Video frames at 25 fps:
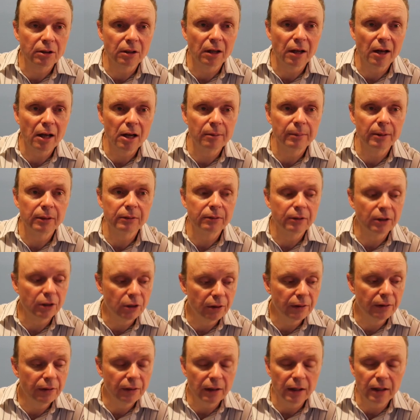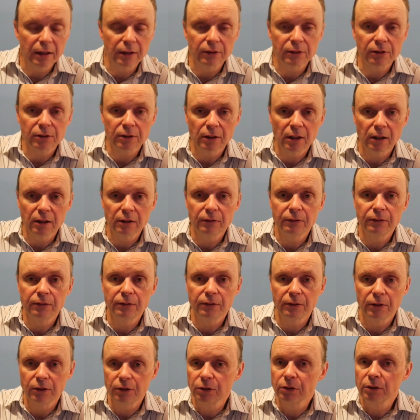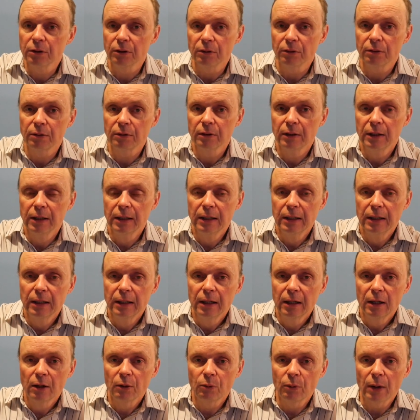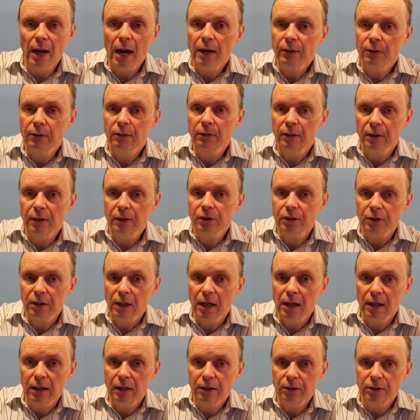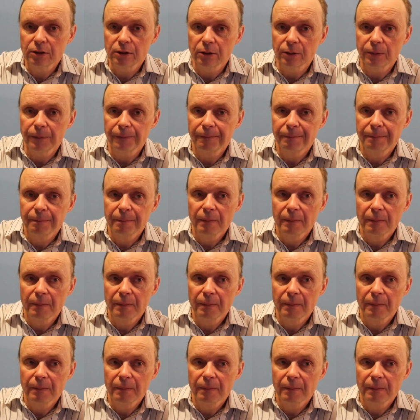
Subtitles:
a lot about the good things of the truth rather than a side issue,